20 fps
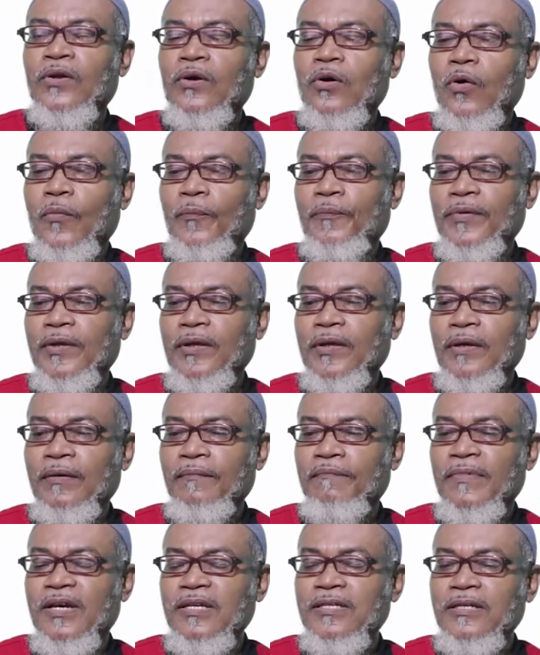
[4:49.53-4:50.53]
copy,
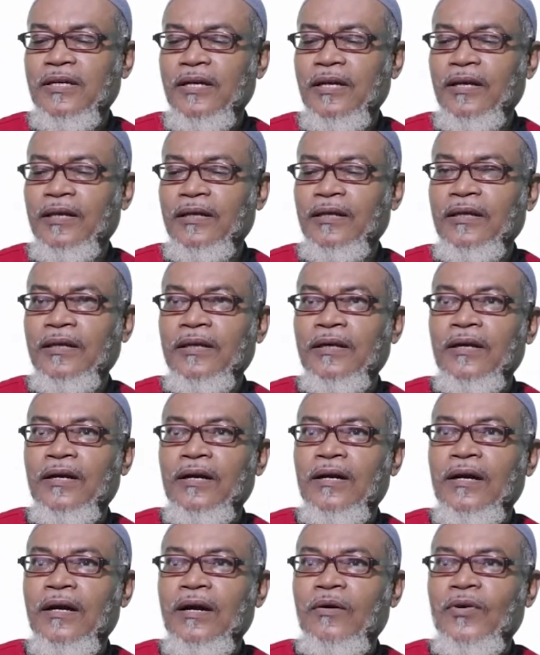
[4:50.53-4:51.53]
basically
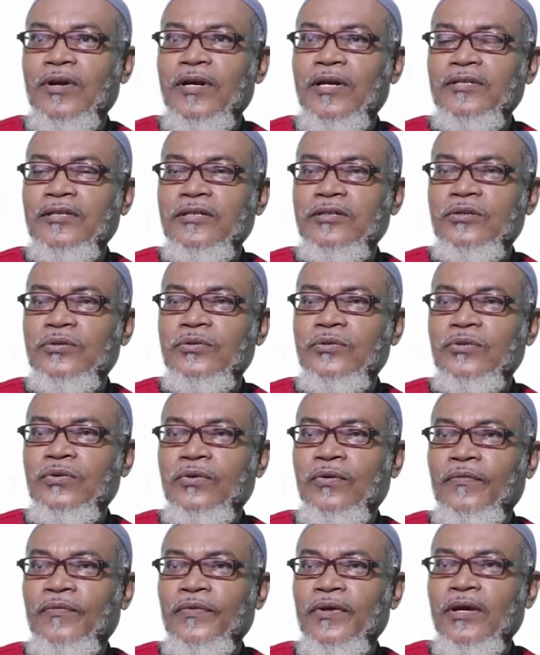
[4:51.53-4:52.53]
what does it
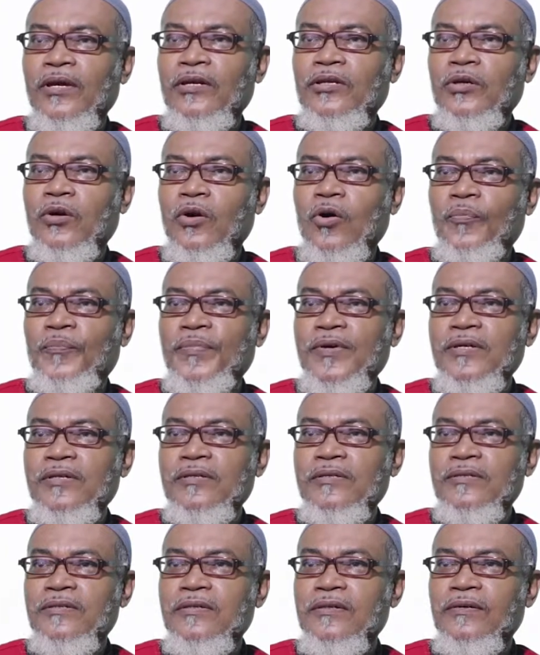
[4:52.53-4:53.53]
do? It
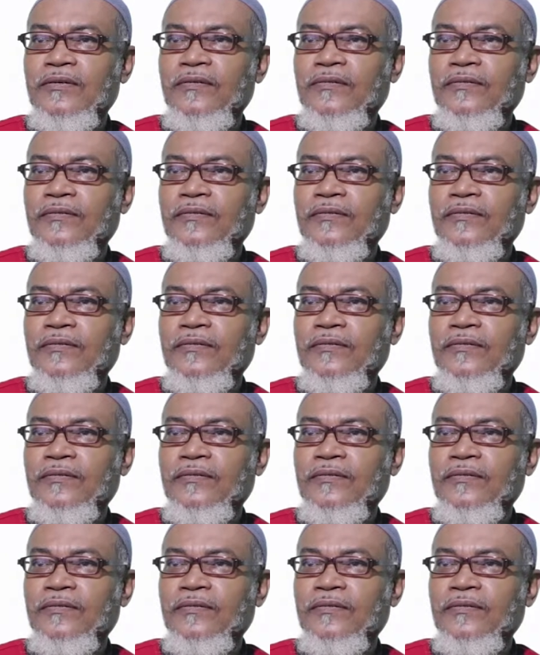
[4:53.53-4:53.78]
copies